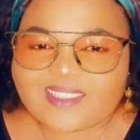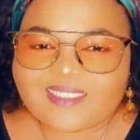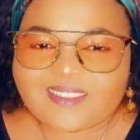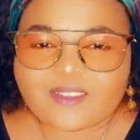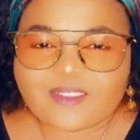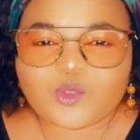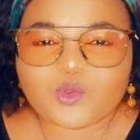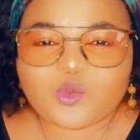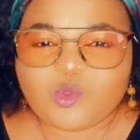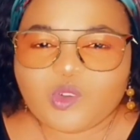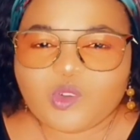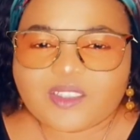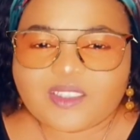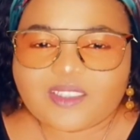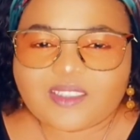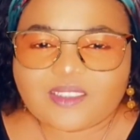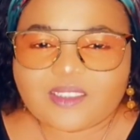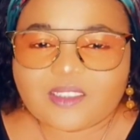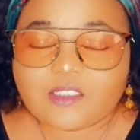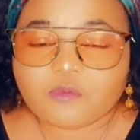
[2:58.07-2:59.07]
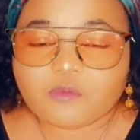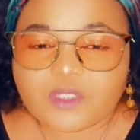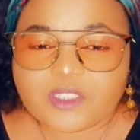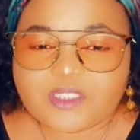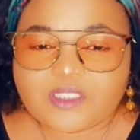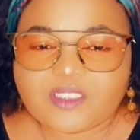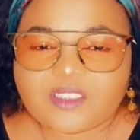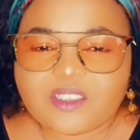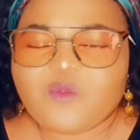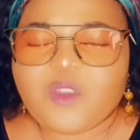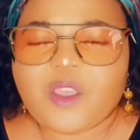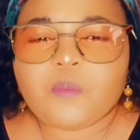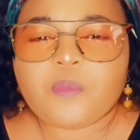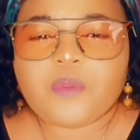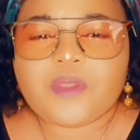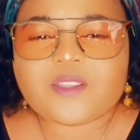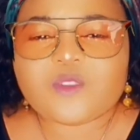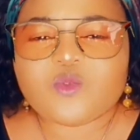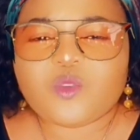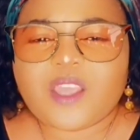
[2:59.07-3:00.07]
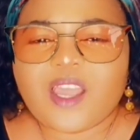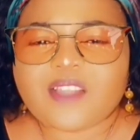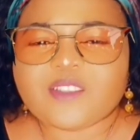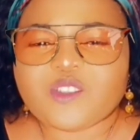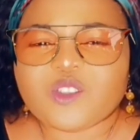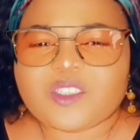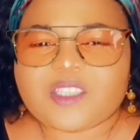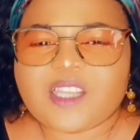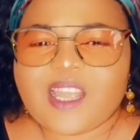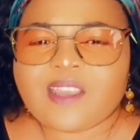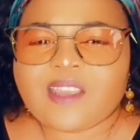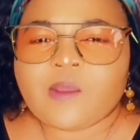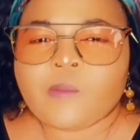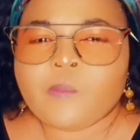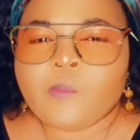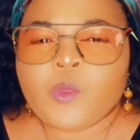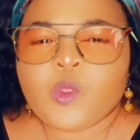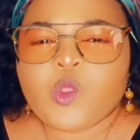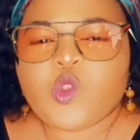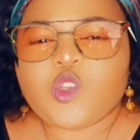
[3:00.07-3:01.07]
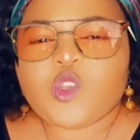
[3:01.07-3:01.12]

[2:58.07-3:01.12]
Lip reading: this world is but a place we are just like to